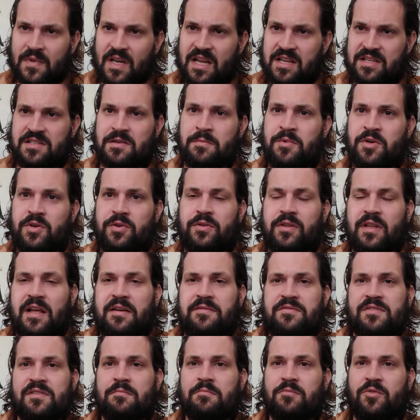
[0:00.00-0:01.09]
As someone who
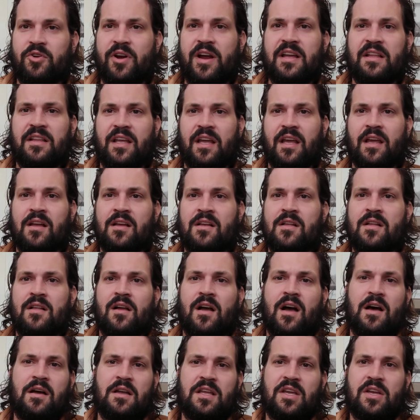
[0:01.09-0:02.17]
loves them greatly,
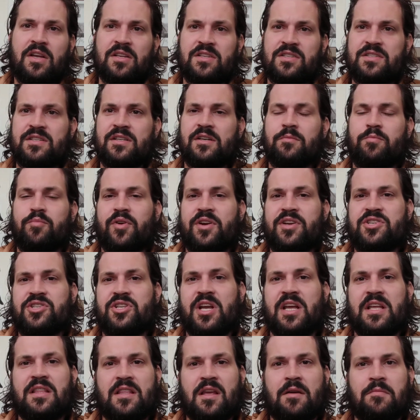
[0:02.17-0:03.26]
you can still
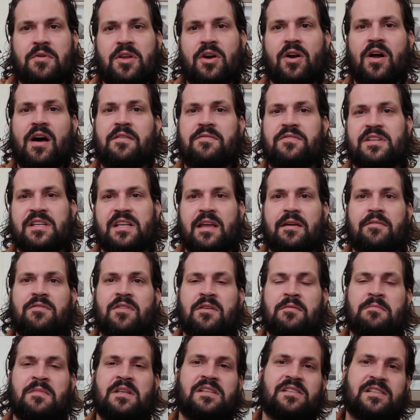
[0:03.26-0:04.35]
appreciate them. You don't have to give
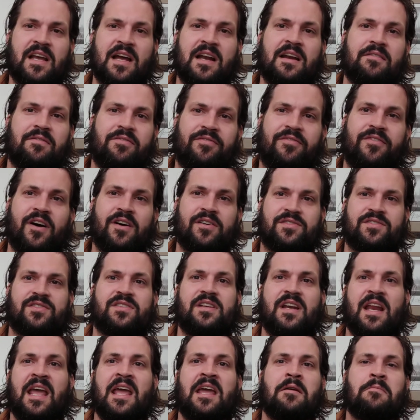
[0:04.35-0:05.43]
them this kind of false
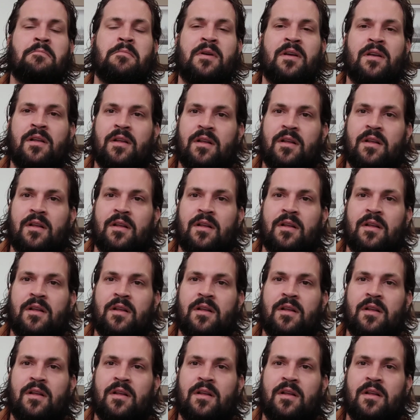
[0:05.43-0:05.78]
name.